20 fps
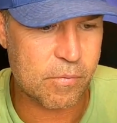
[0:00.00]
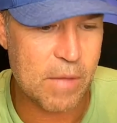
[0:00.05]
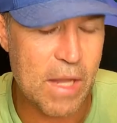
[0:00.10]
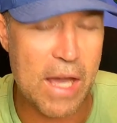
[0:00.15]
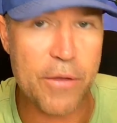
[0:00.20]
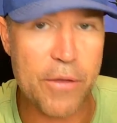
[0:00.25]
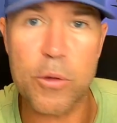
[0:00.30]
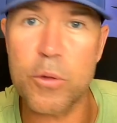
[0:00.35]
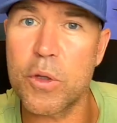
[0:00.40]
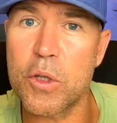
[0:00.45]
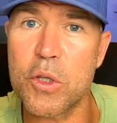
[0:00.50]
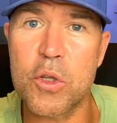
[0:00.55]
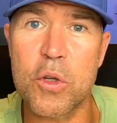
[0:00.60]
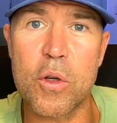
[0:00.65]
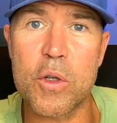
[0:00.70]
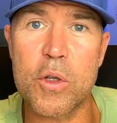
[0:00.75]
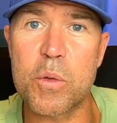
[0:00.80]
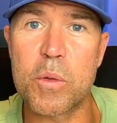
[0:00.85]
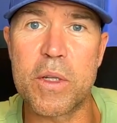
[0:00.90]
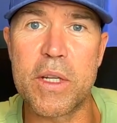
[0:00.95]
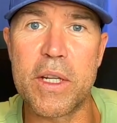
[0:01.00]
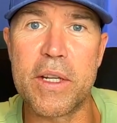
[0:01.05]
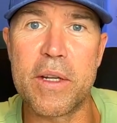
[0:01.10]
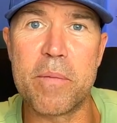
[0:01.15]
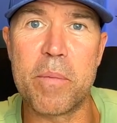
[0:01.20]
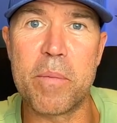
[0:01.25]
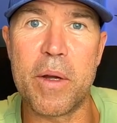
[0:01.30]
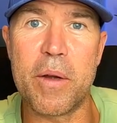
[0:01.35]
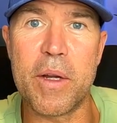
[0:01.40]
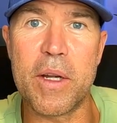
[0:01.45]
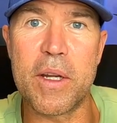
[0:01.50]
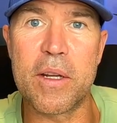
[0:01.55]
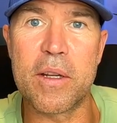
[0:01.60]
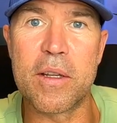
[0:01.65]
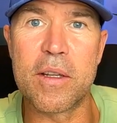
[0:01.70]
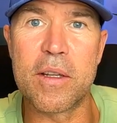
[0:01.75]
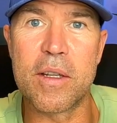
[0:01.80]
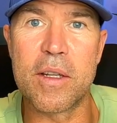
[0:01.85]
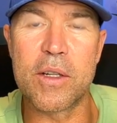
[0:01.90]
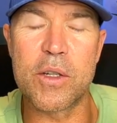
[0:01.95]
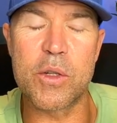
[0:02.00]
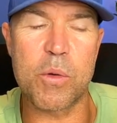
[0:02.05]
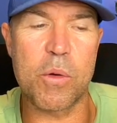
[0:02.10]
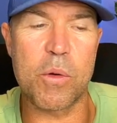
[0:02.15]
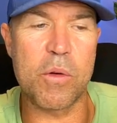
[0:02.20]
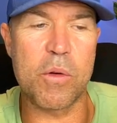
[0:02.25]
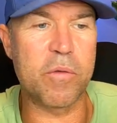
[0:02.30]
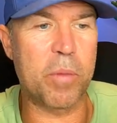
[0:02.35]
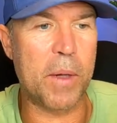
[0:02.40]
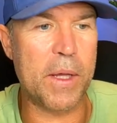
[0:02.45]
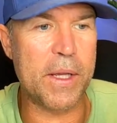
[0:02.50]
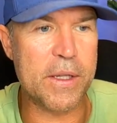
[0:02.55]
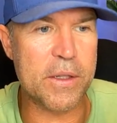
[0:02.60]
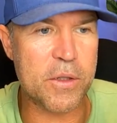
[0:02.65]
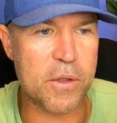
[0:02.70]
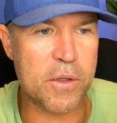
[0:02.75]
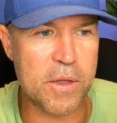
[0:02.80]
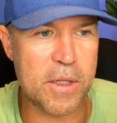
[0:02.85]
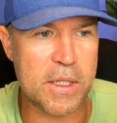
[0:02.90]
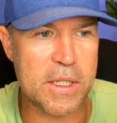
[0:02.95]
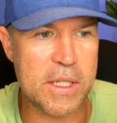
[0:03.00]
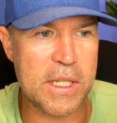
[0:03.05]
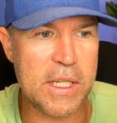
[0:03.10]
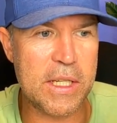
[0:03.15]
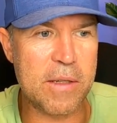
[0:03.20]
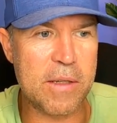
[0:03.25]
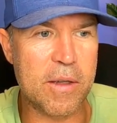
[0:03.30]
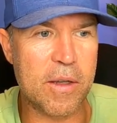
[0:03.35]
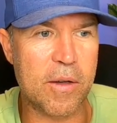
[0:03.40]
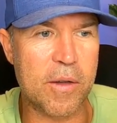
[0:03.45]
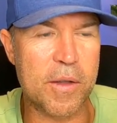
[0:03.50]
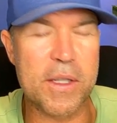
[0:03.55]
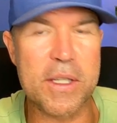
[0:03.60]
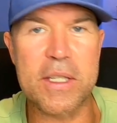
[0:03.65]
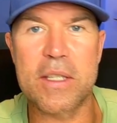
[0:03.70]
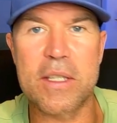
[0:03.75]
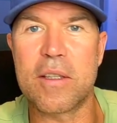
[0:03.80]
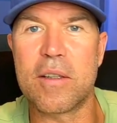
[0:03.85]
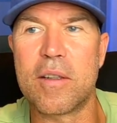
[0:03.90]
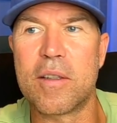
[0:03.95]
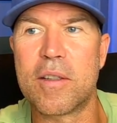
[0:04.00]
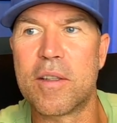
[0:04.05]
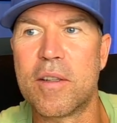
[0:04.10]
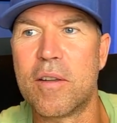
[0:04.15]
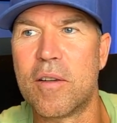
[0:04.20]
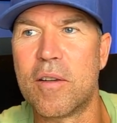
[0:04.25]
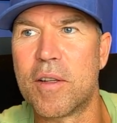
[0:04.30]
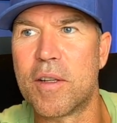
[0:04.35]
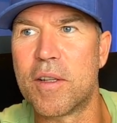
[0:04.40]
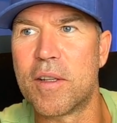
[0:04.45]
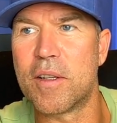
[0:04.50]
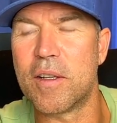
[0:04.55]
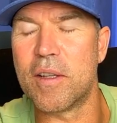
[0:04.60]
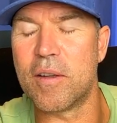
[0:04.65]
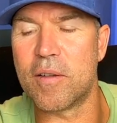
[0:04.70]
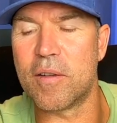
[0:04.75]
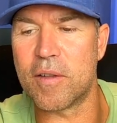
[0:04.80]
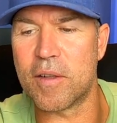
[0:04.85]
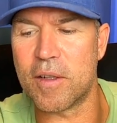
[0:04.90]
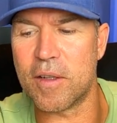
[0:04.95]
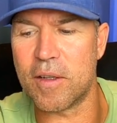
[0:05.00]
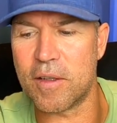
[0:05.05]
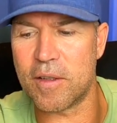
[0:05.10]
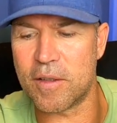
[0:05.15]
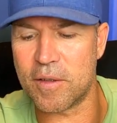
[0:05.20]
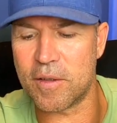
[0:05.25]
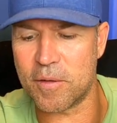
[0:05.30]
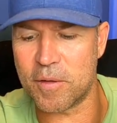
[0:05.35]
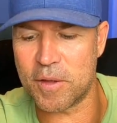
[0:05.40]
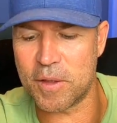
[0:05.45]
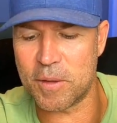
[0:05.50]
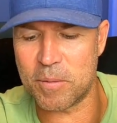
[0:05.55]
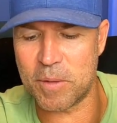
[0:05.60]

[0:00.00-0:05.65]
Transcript: I thought the Sharks were dead and buried. Twelve players on the team on the on on on on the